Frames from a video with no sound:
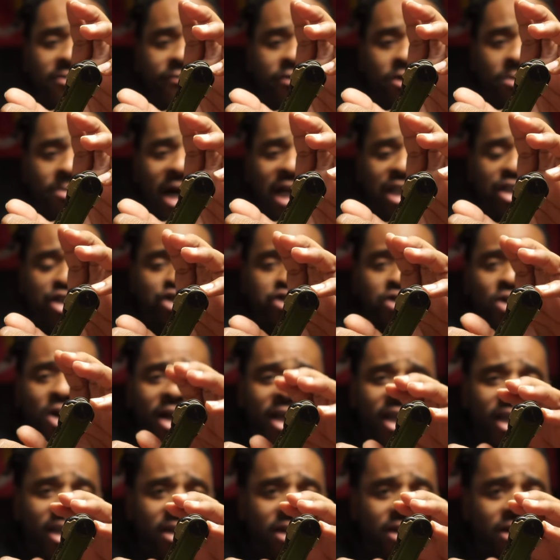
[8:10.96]
for my
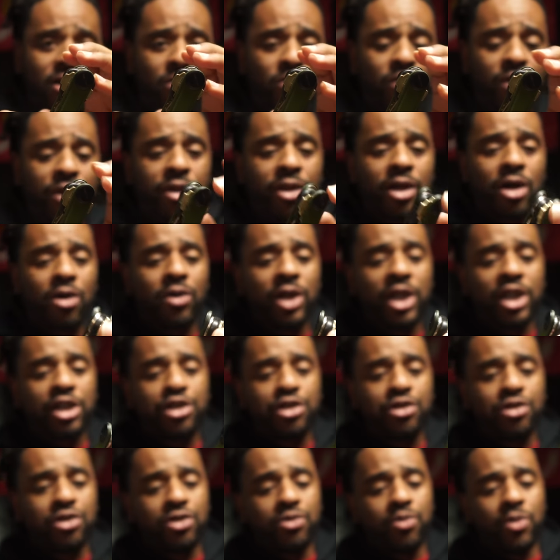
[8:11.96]
truck in here with no
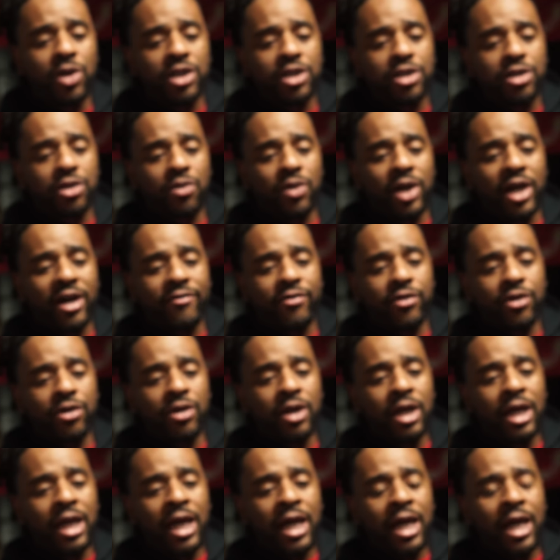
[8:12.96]
issues
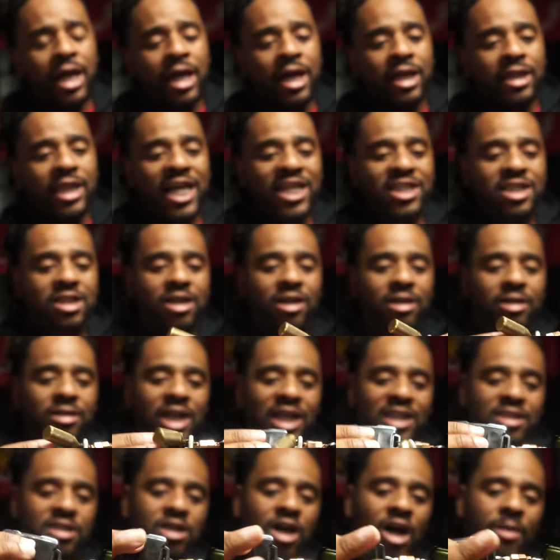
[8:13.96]
whatsoever. That's,
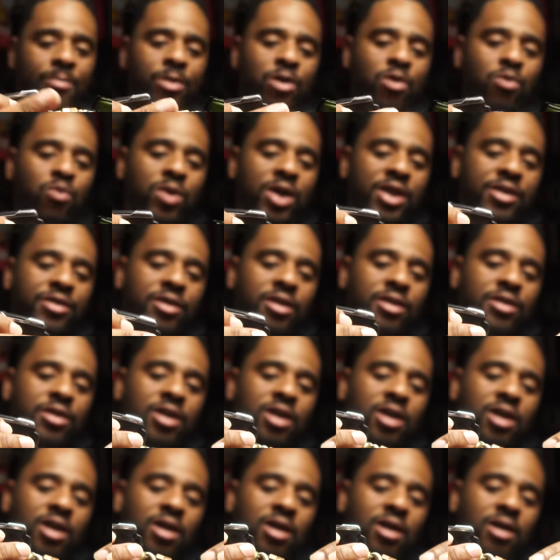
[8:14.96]
that's coupled with
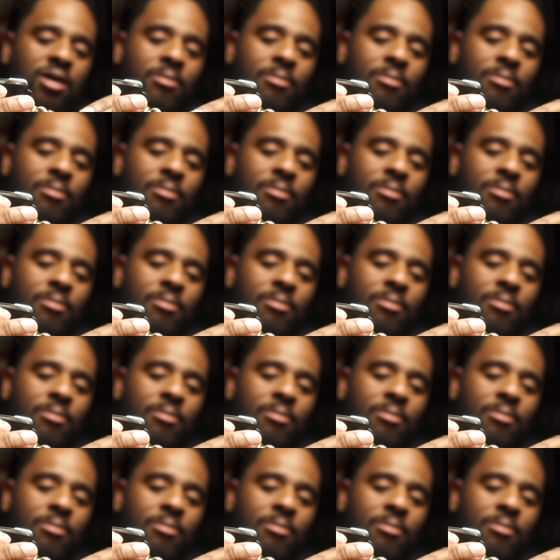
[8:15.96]
the